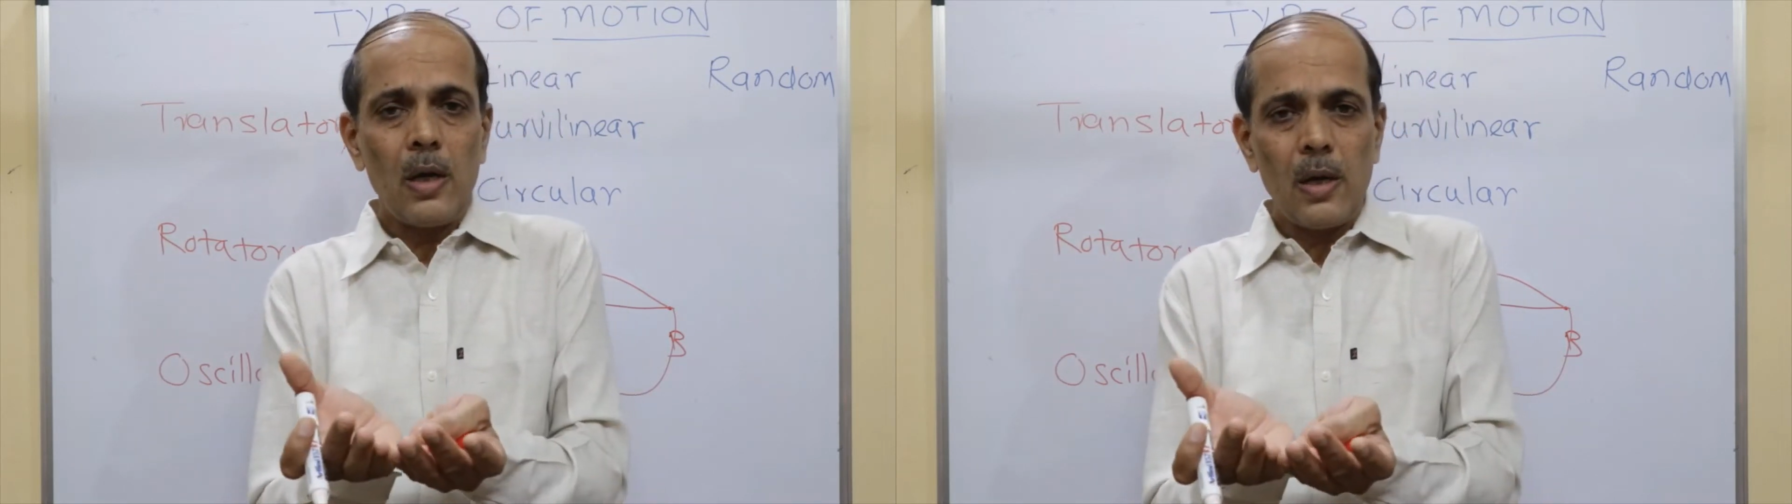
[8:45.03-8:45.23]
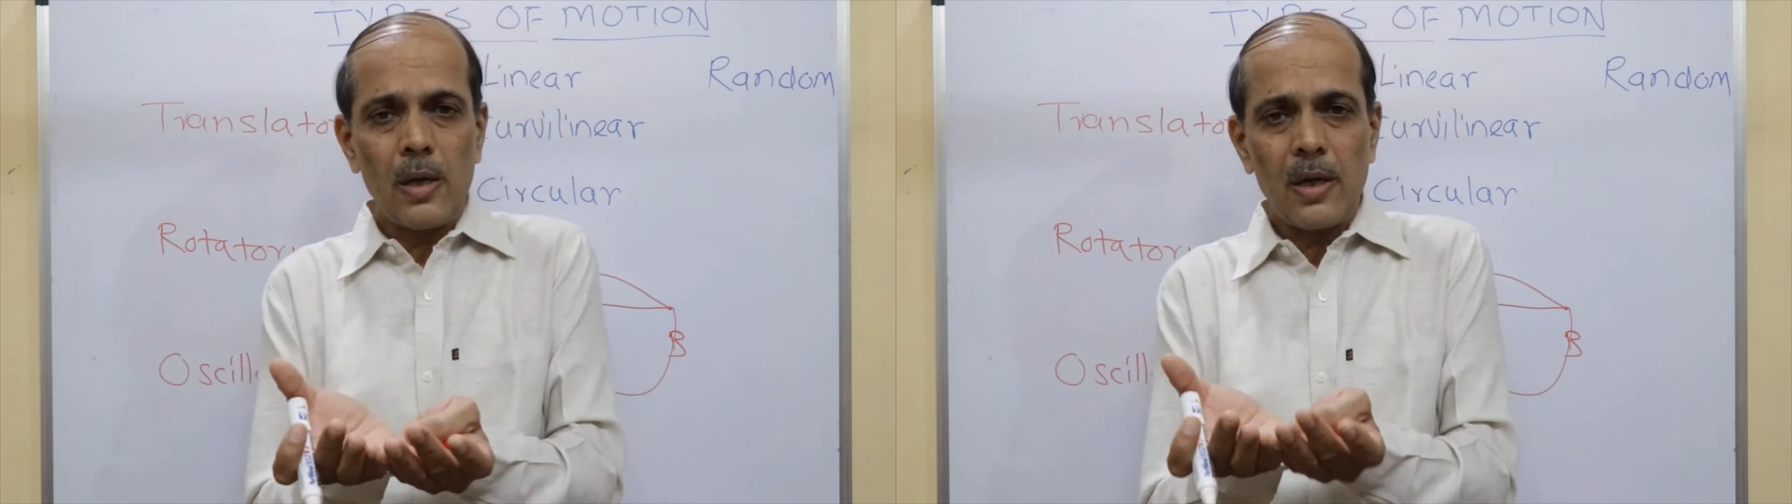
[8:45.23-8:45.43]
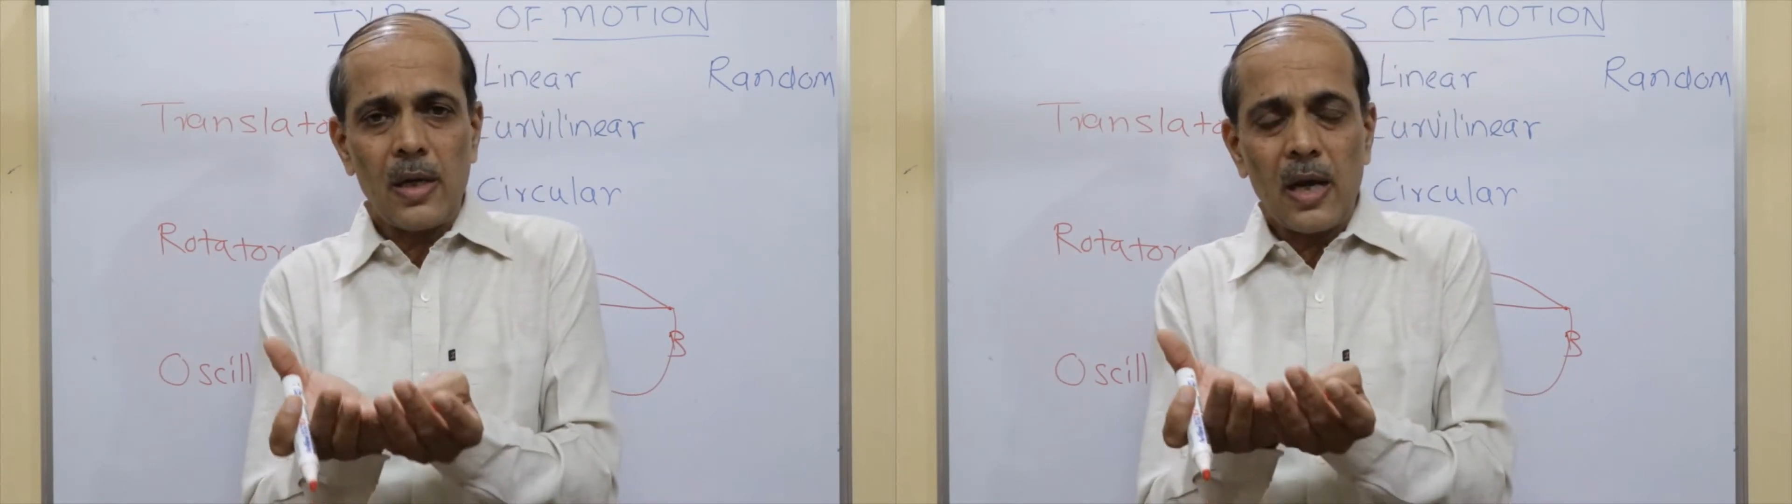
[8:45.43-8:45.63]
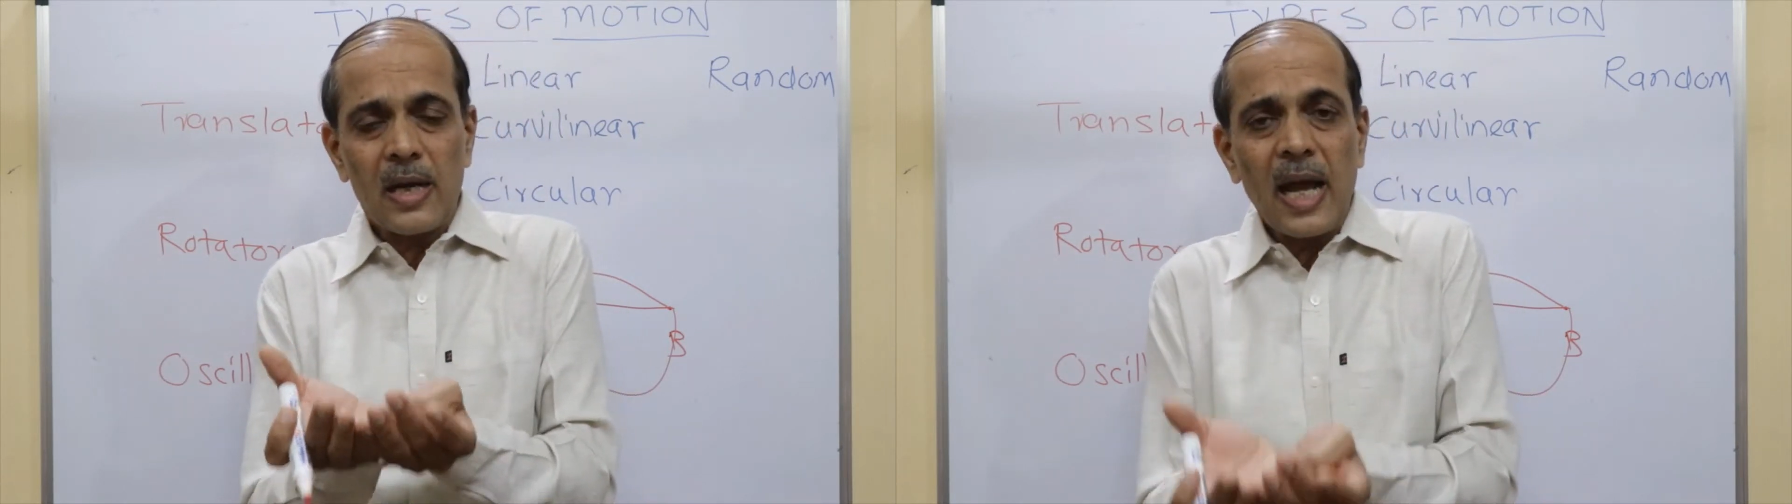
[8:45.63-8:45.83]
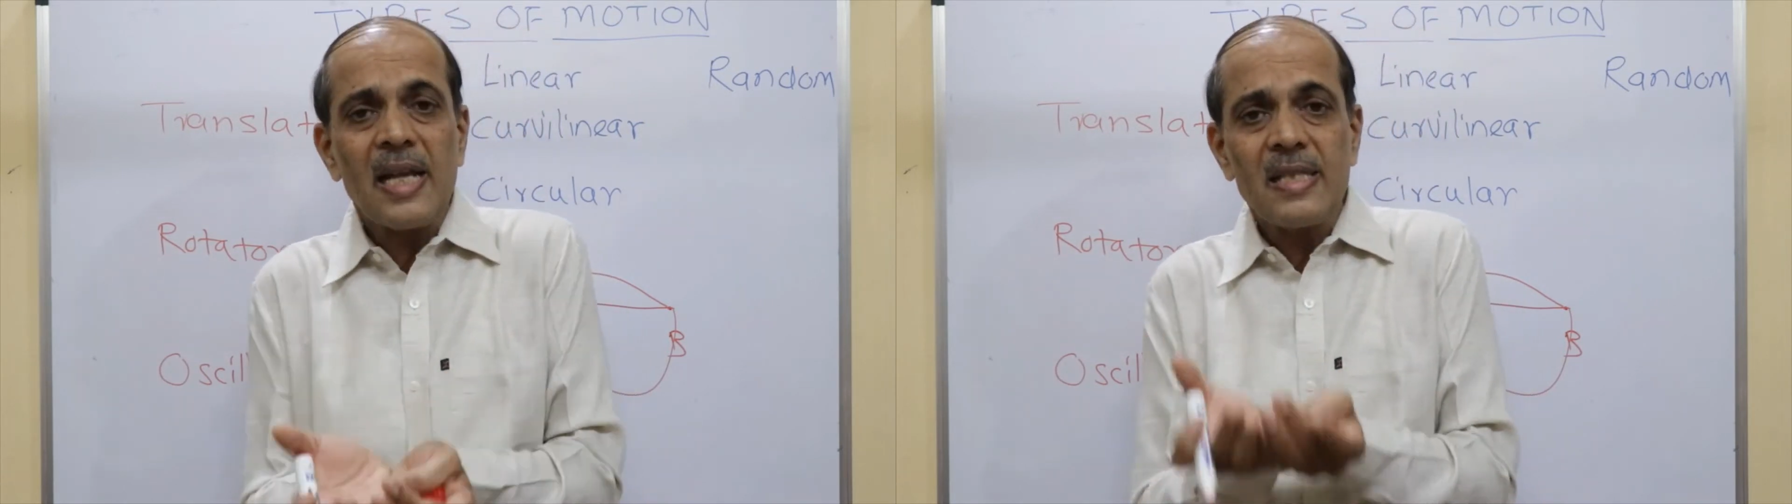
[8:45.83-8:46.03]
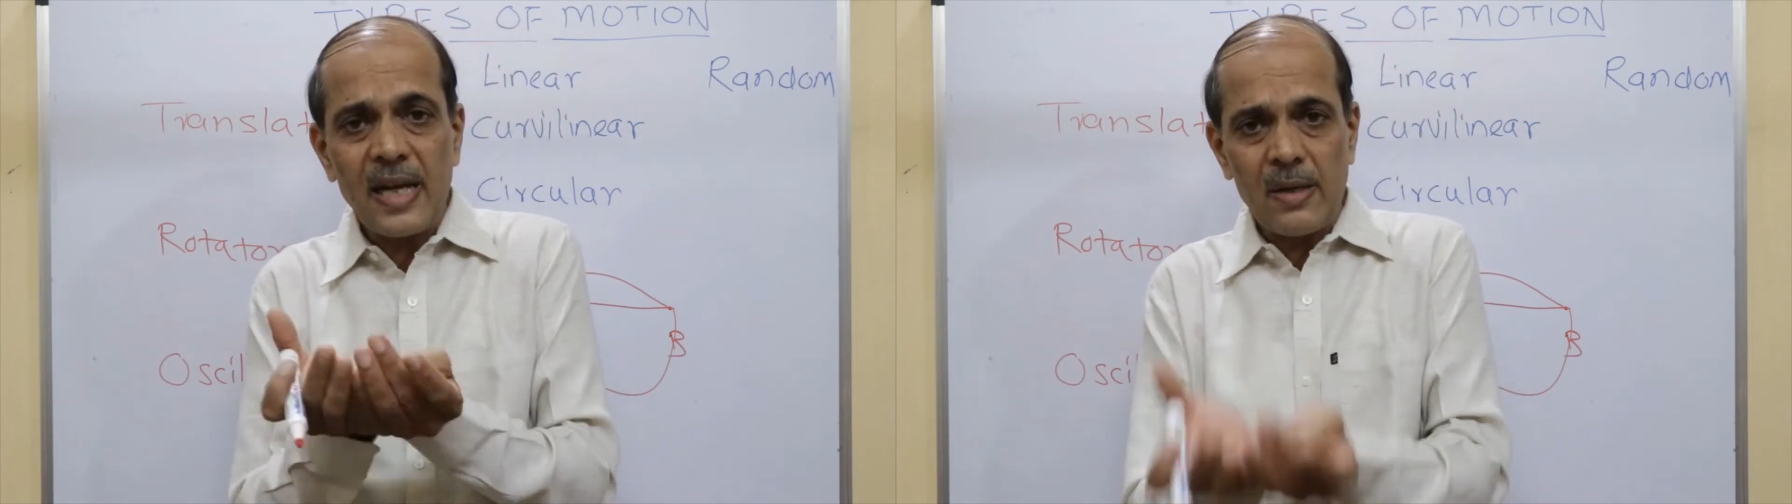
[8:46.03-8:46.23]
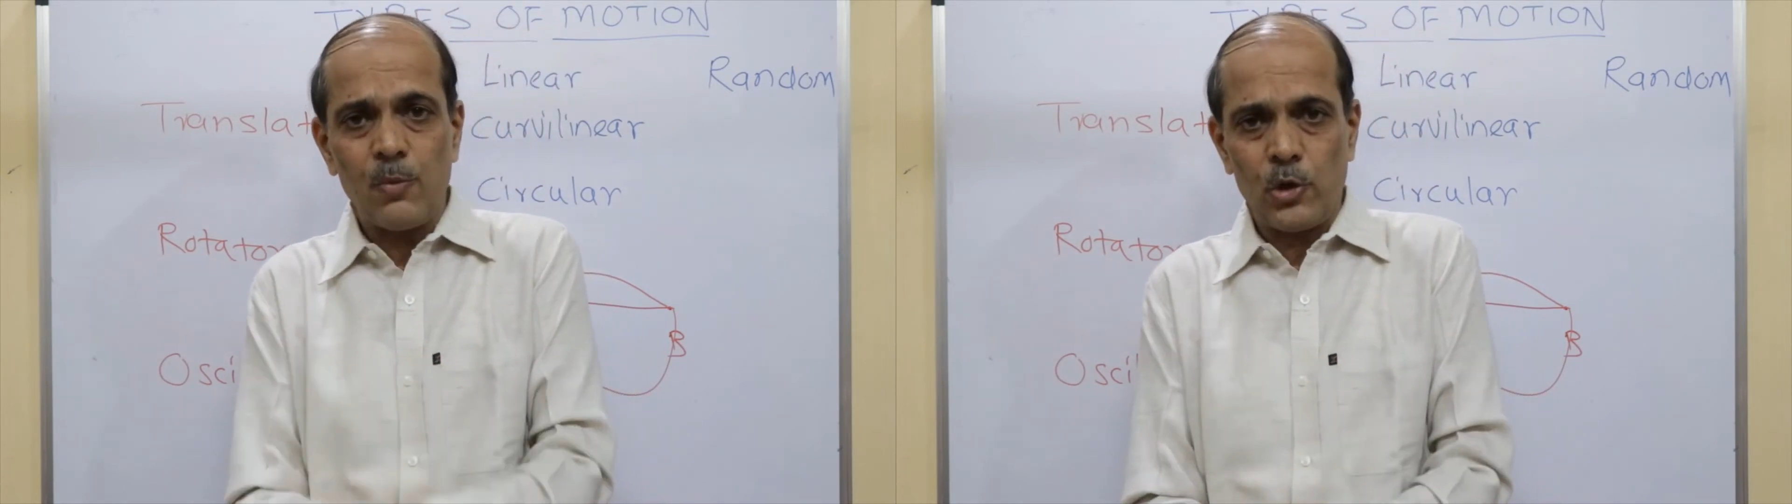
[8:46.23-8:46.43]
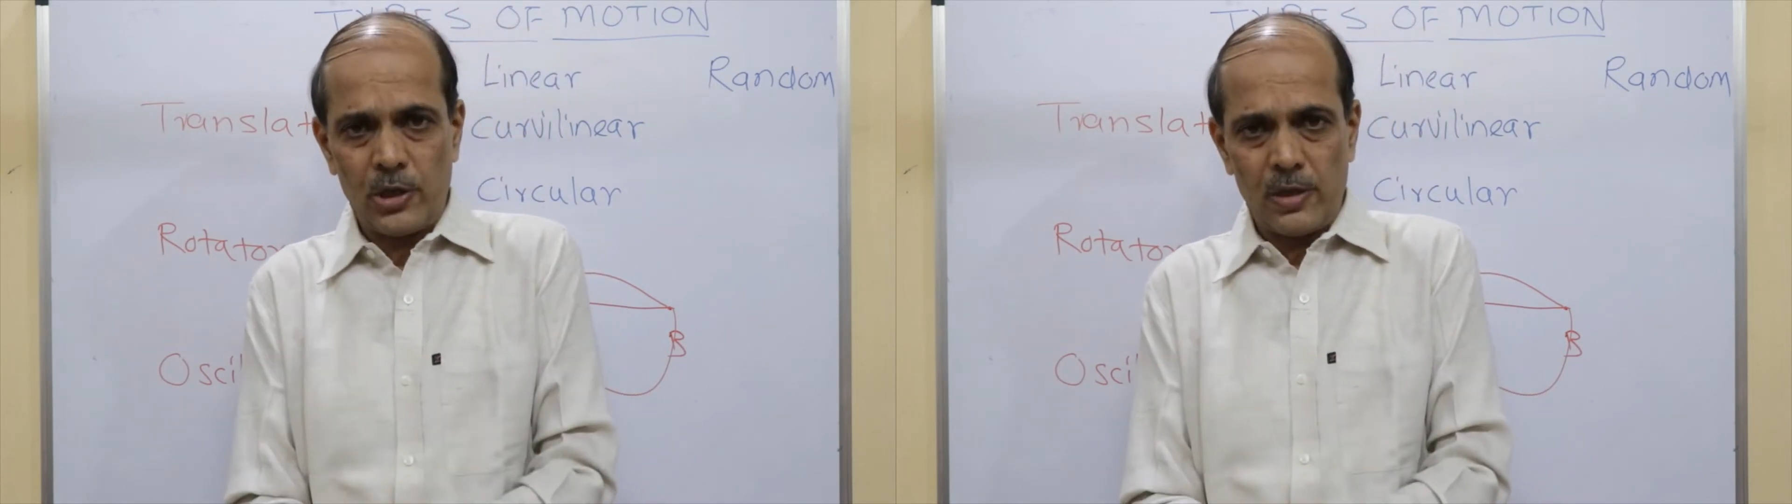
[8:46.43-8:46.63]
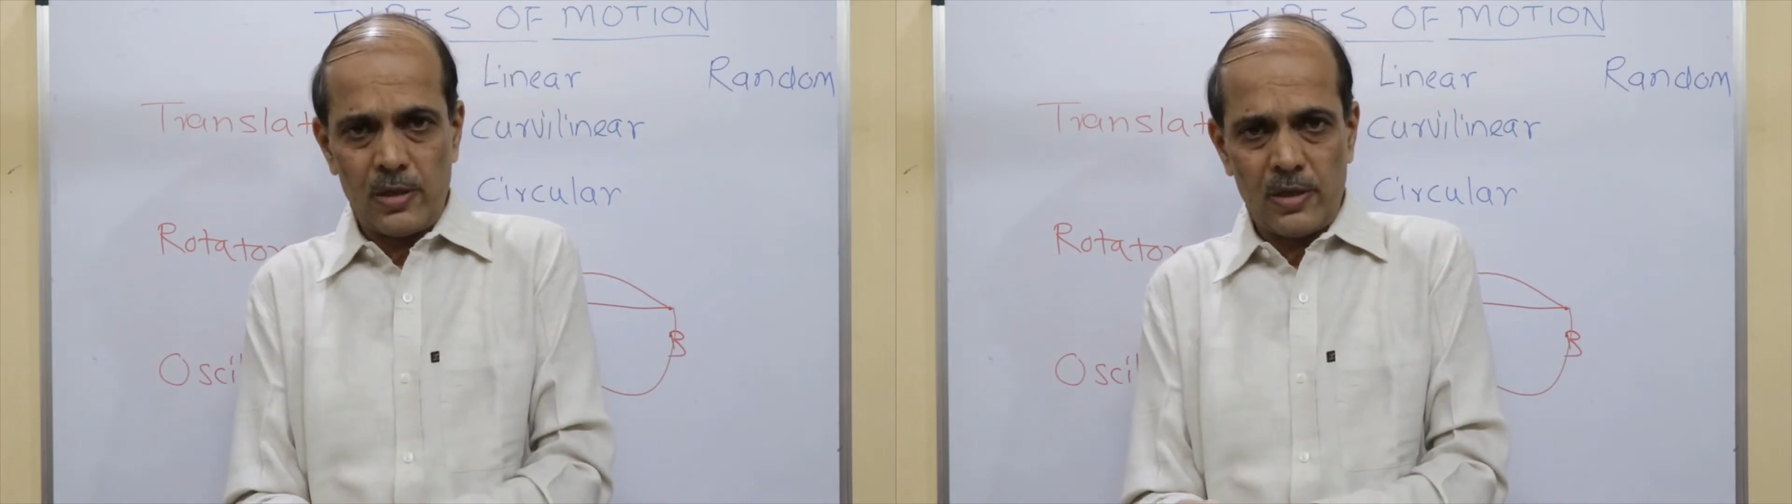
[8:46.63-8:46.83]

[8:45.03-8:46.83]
recognize that motion.